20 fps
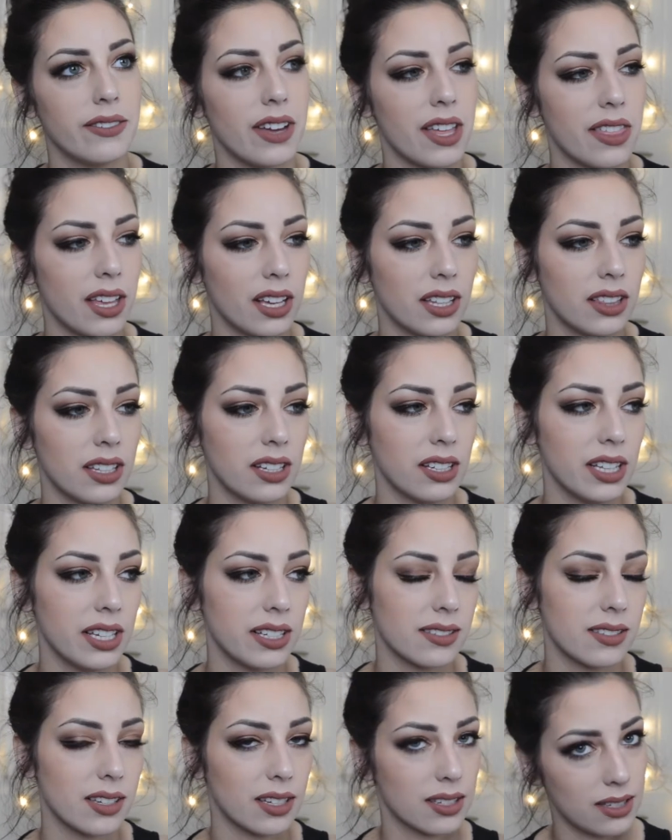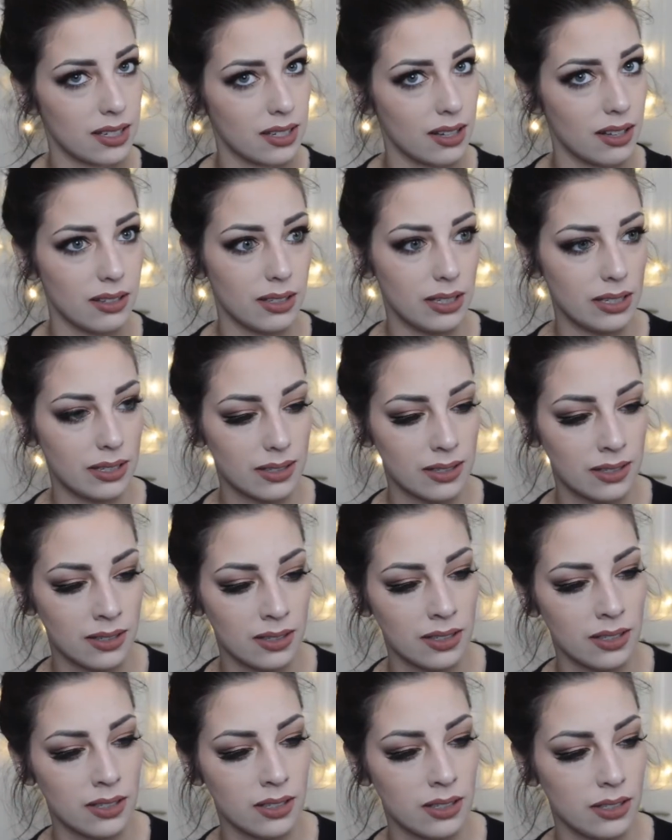I think they're like $60.
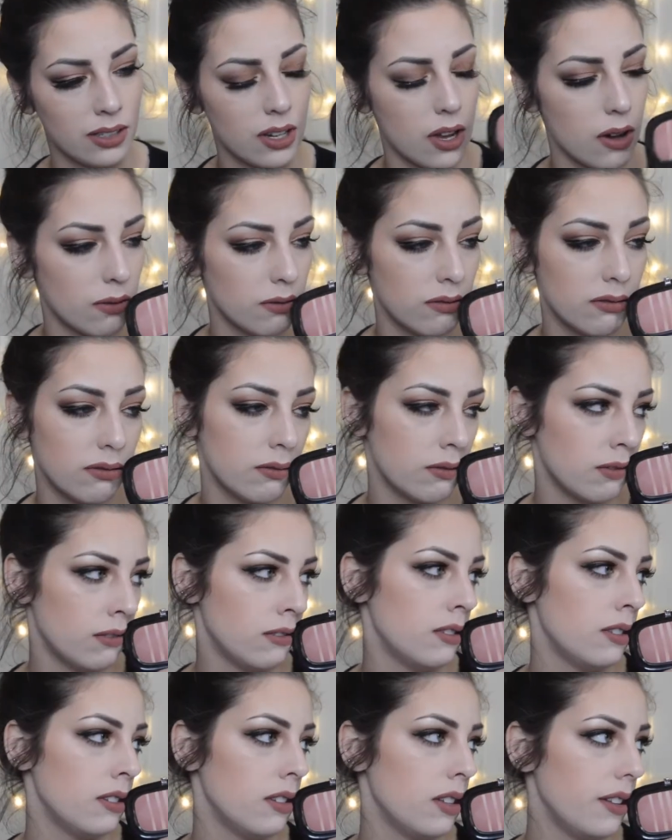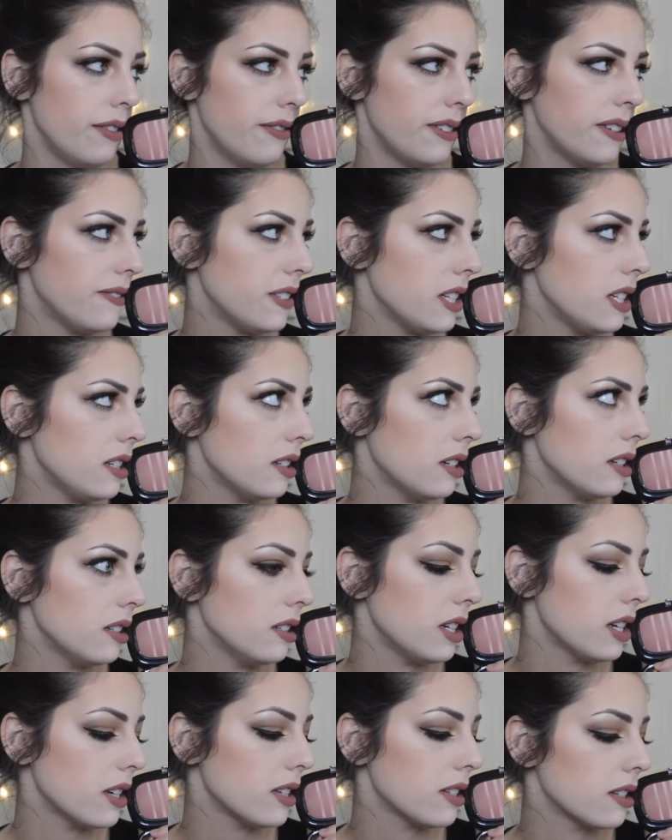No,
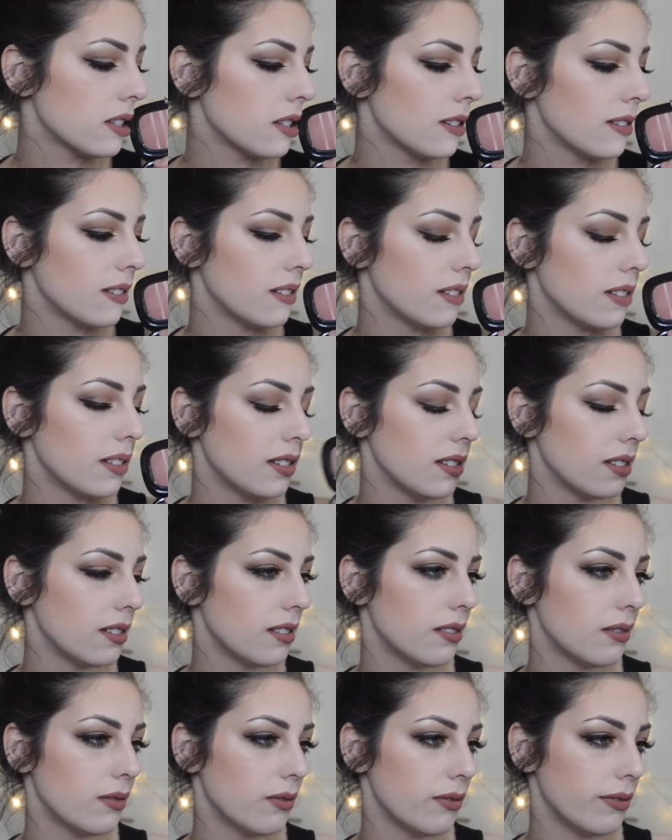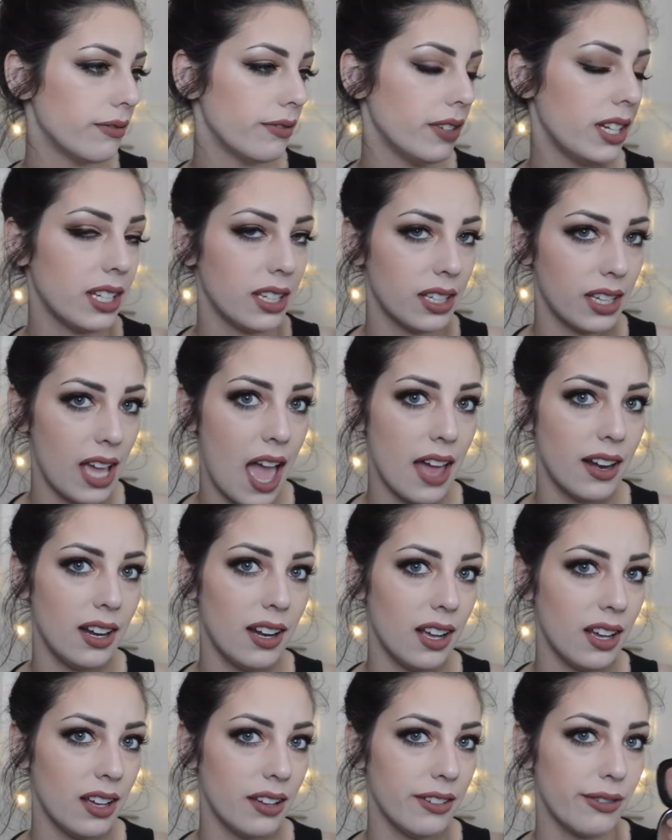$50 in
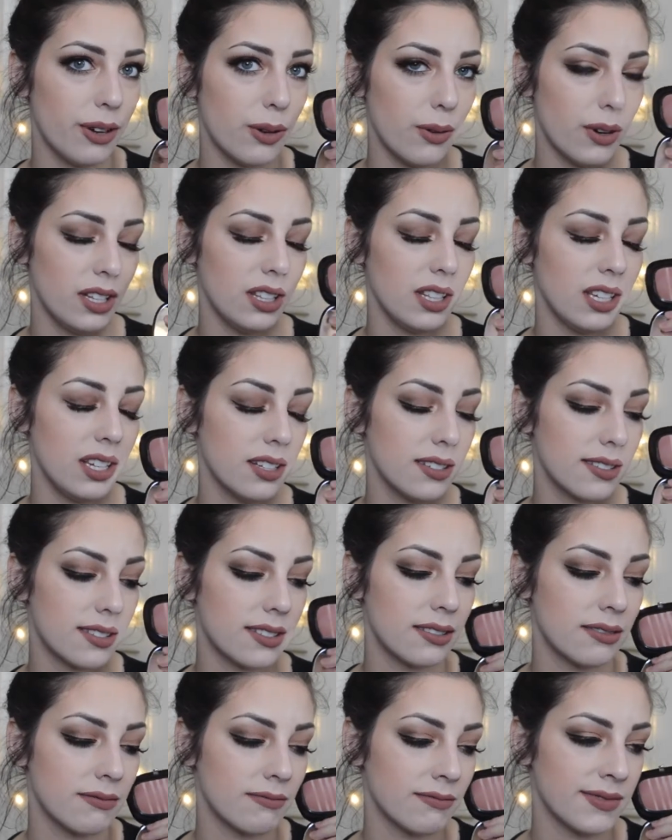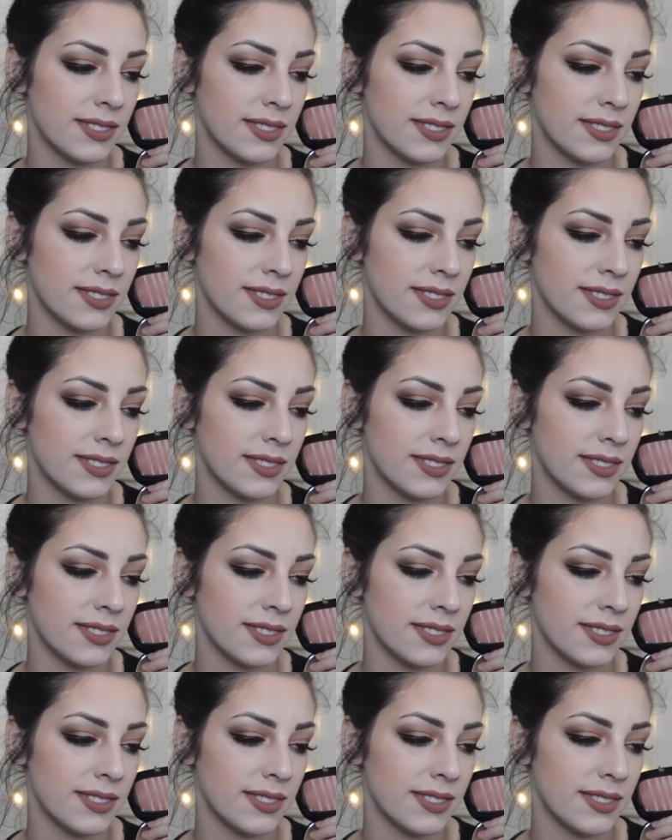Canada for one of these.